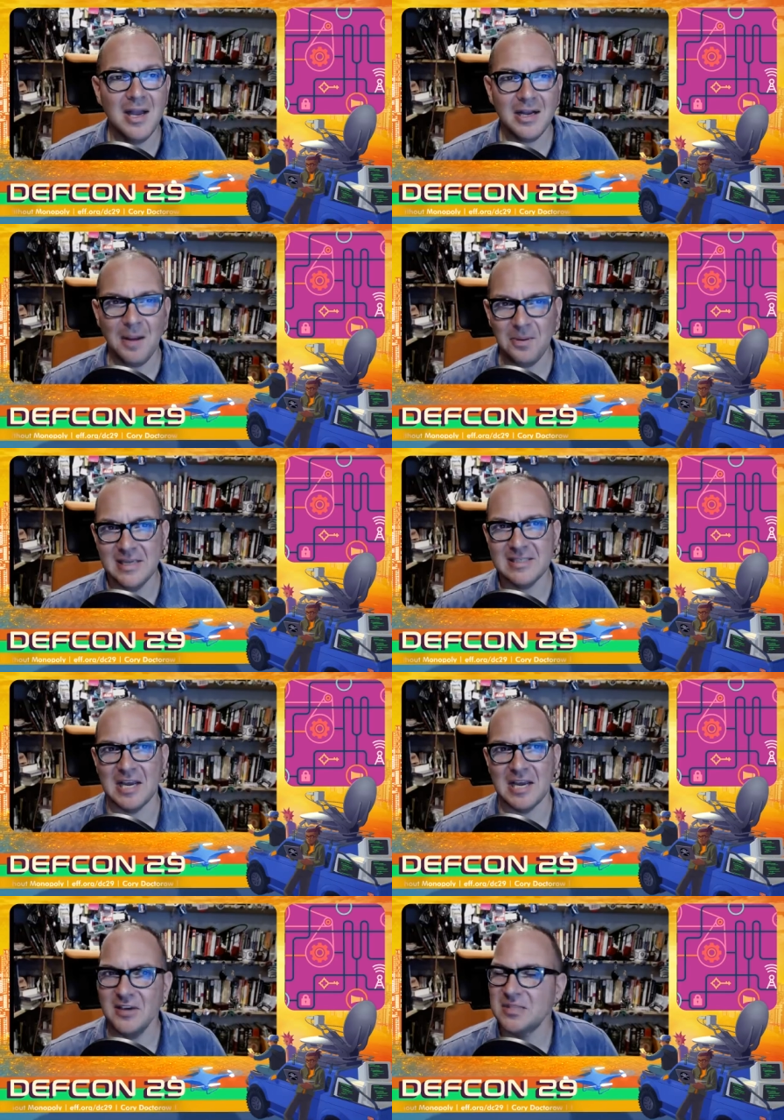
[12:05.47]
Companies
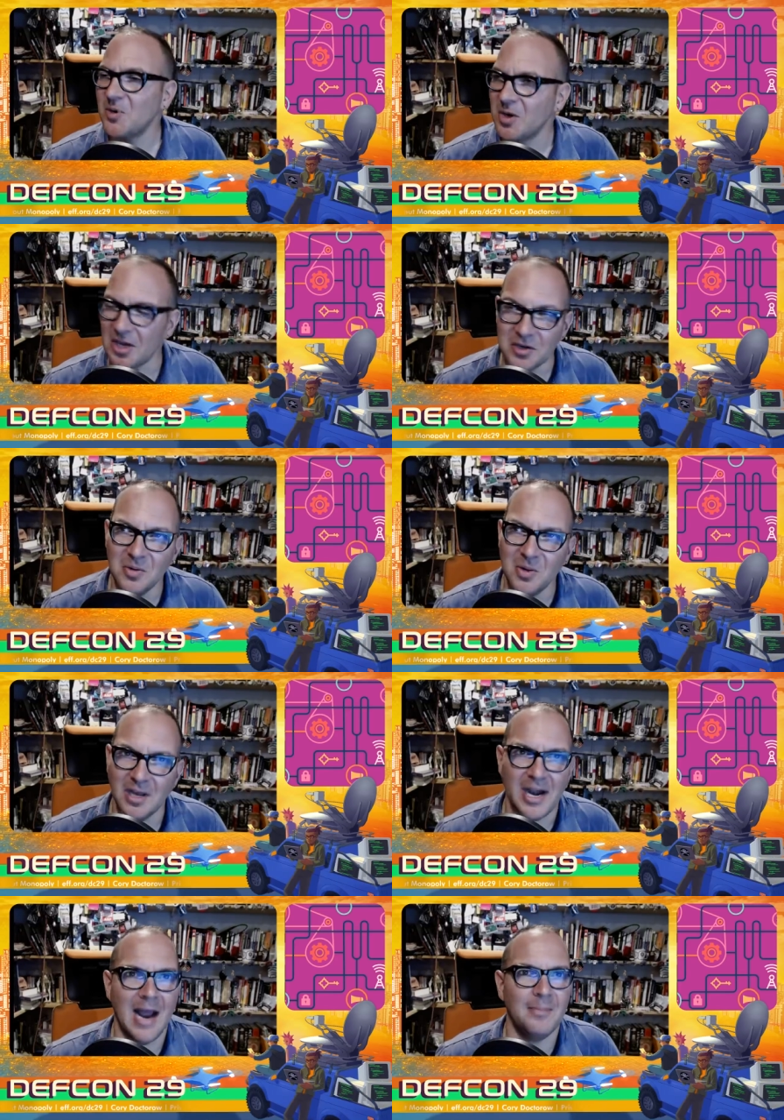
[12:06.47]
like Facebook and Google
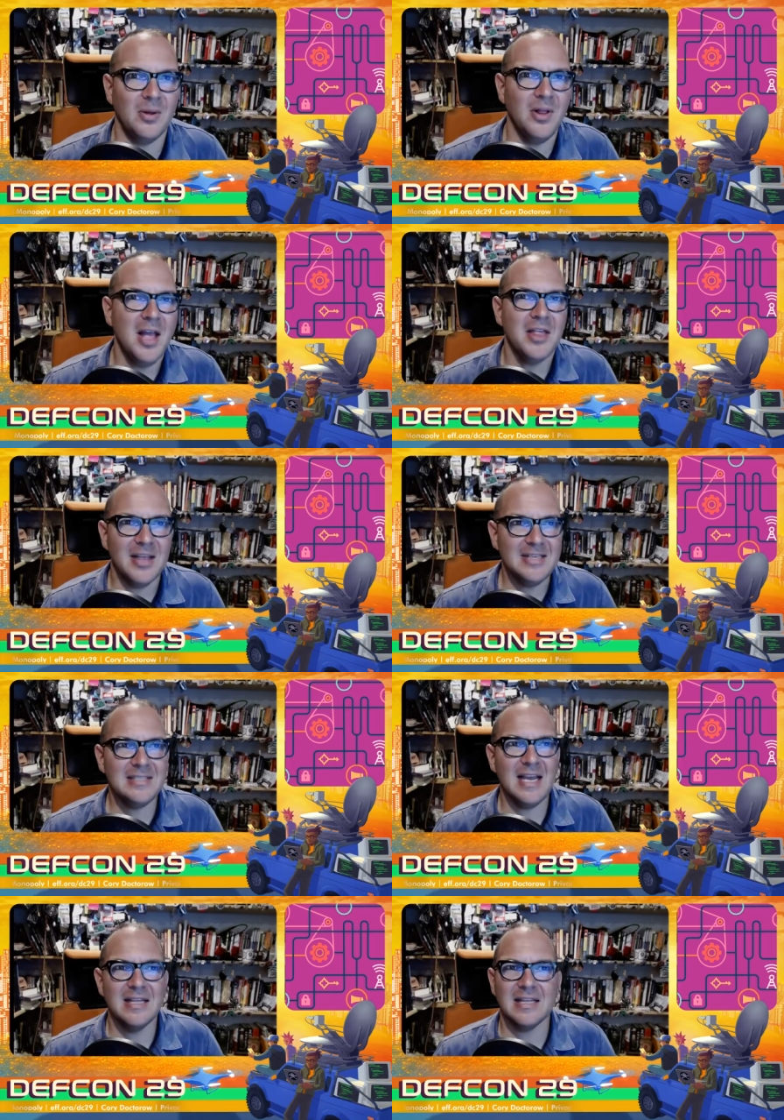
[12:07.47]
and Apple, they
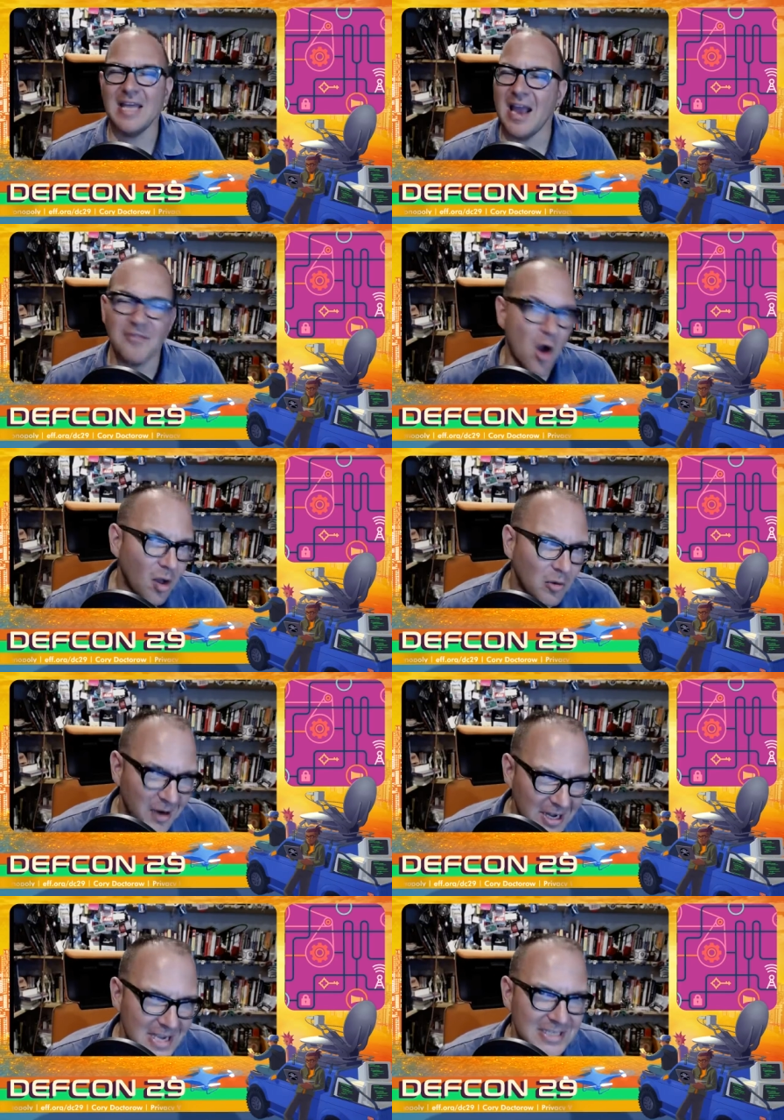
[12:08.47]
say that they have
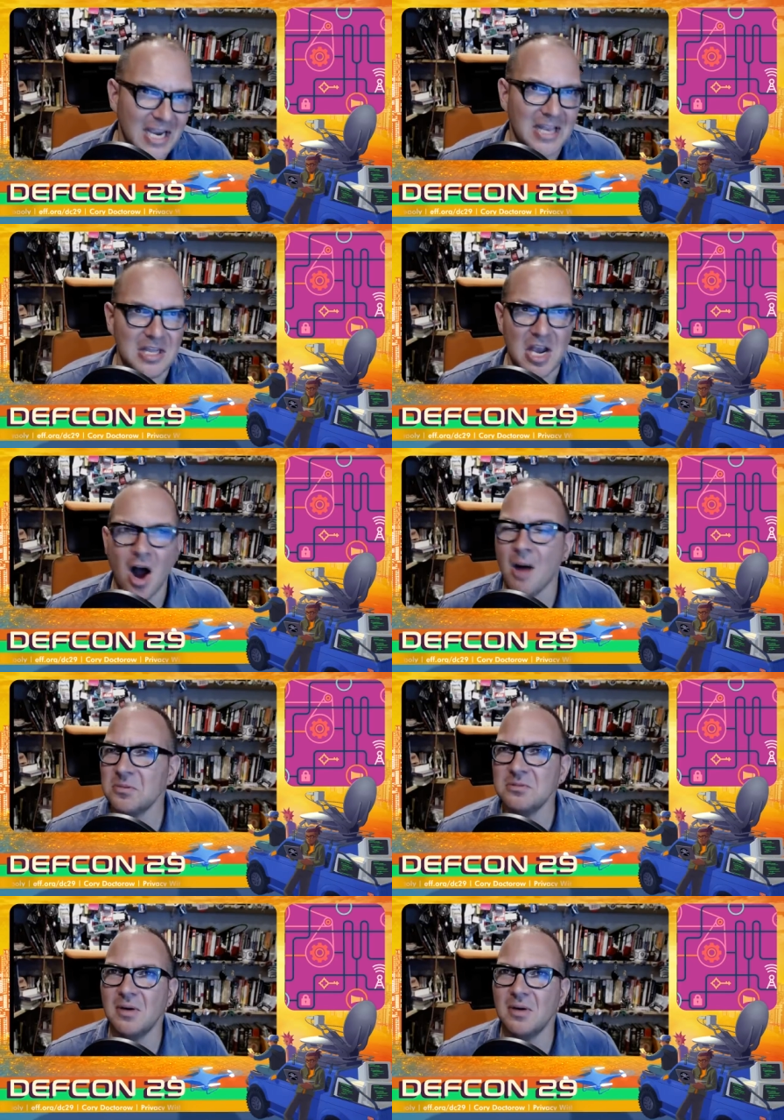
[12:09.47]
already attained the
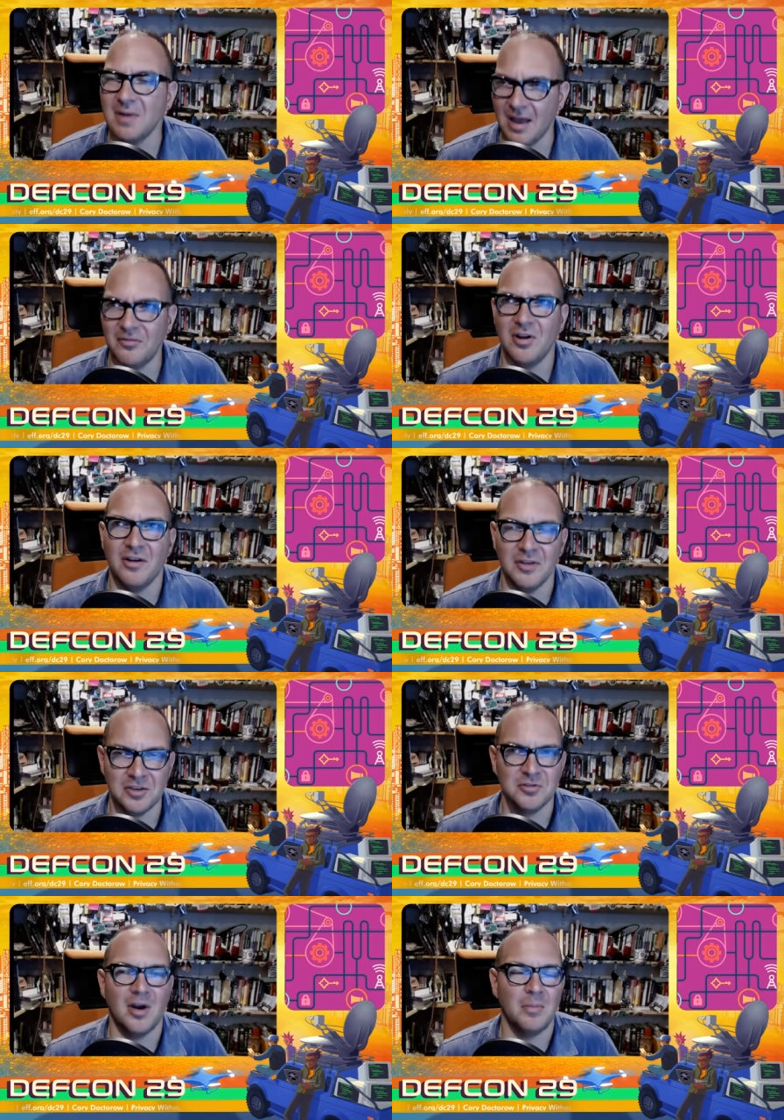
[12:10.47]
optimum level of
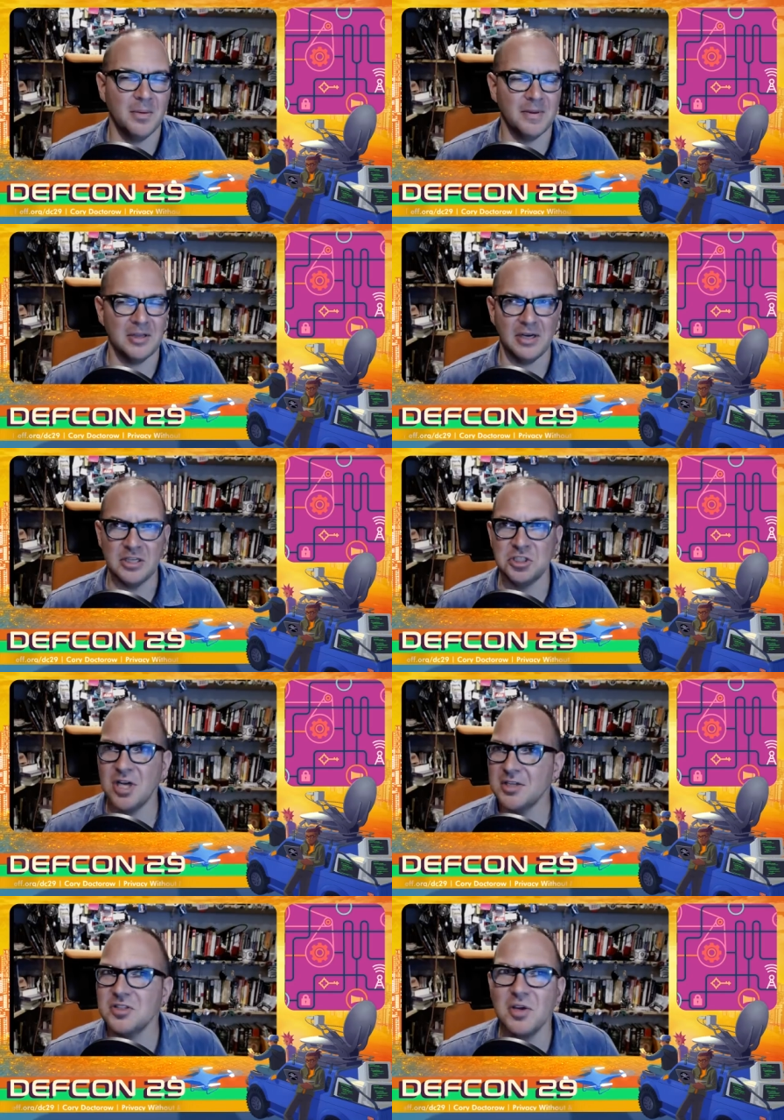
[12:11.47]
interoperability,
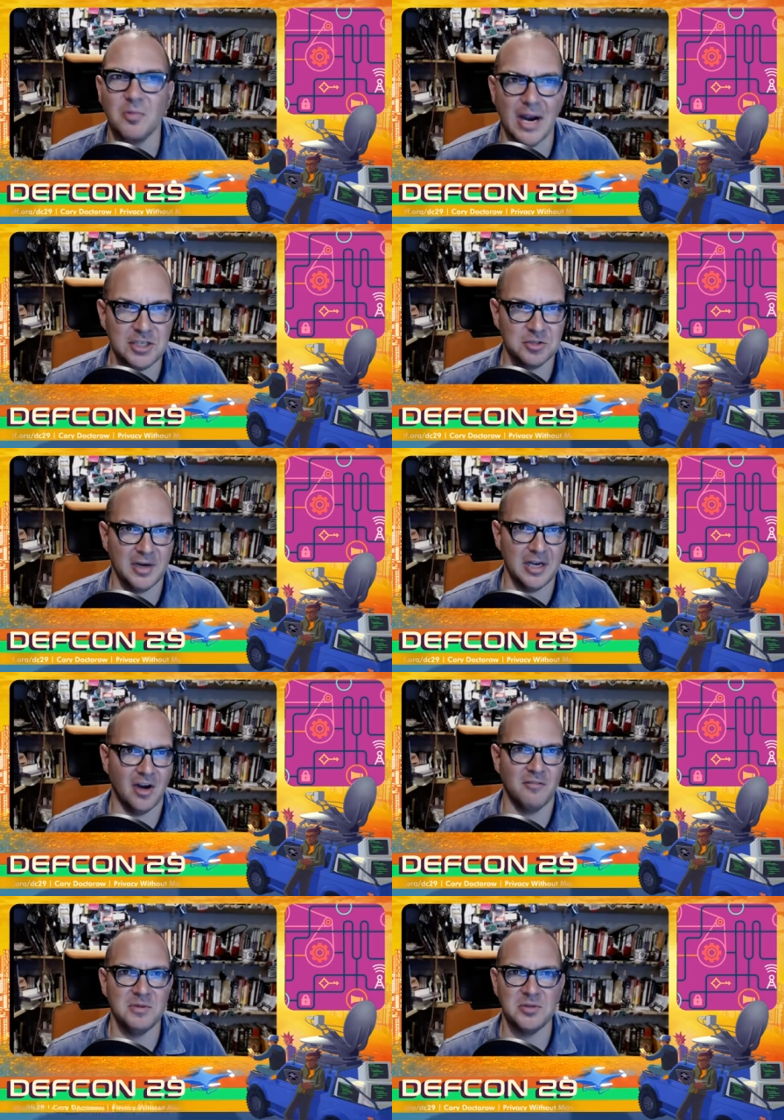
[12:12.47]
just the right
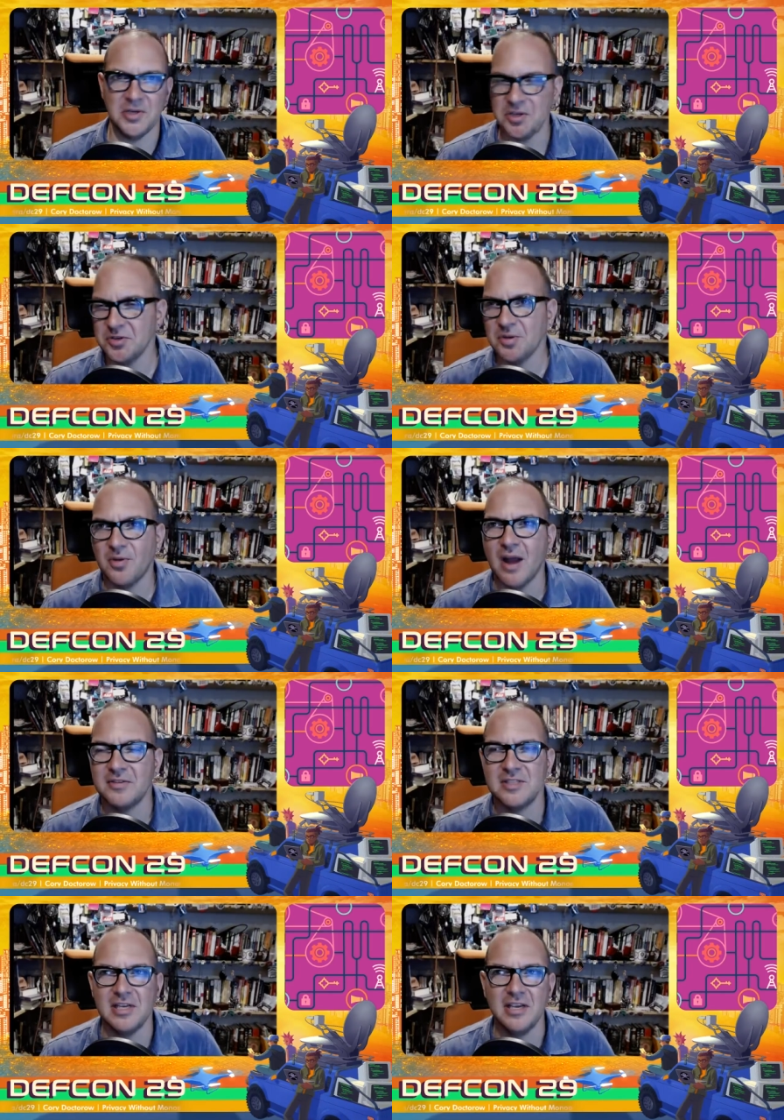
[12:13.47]
trade-off between user
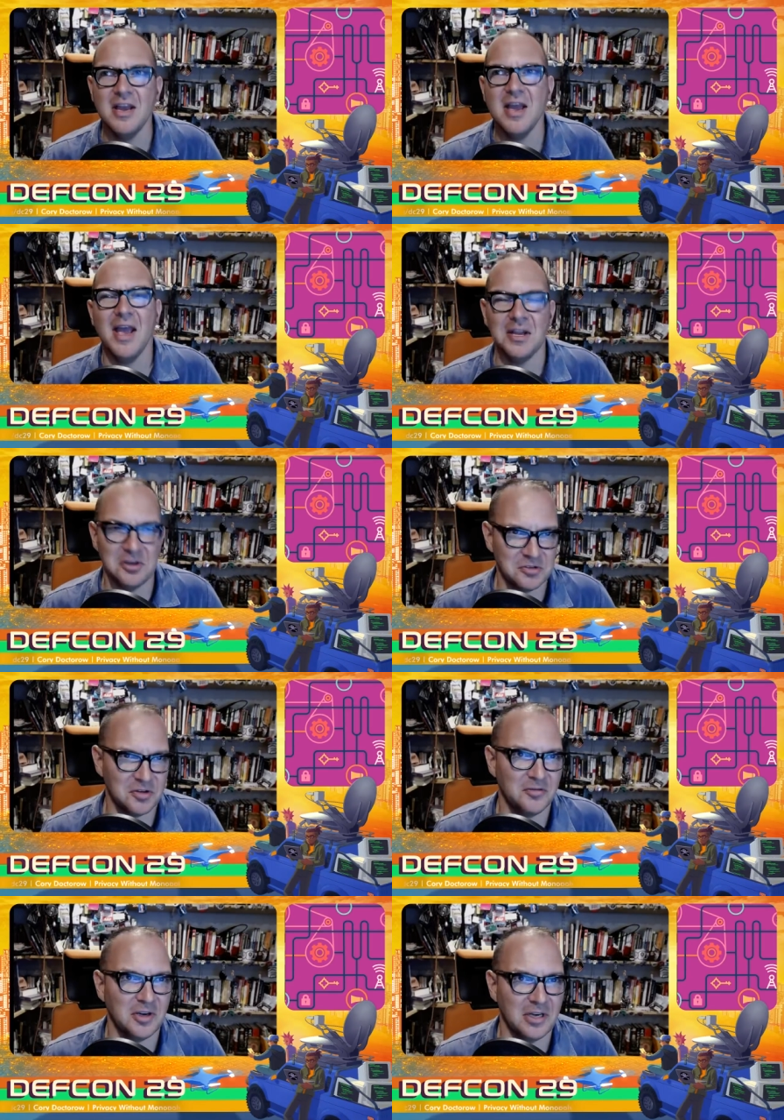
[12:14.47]
privacy and user
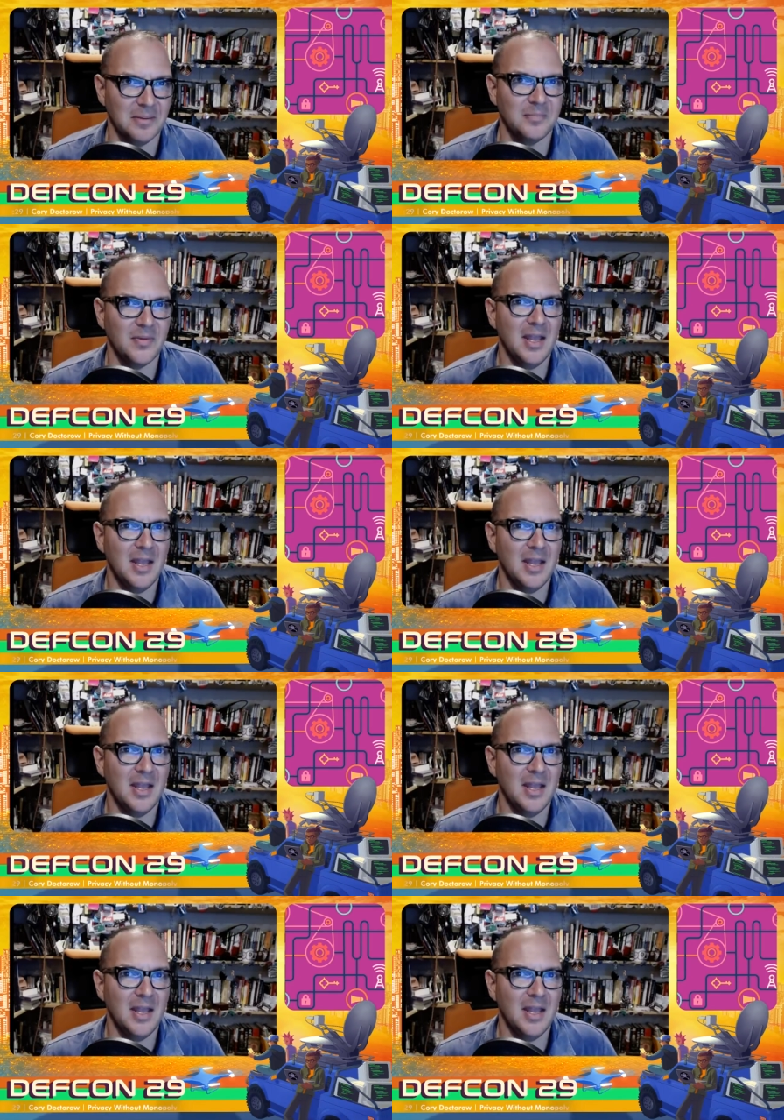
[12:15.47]
freedom.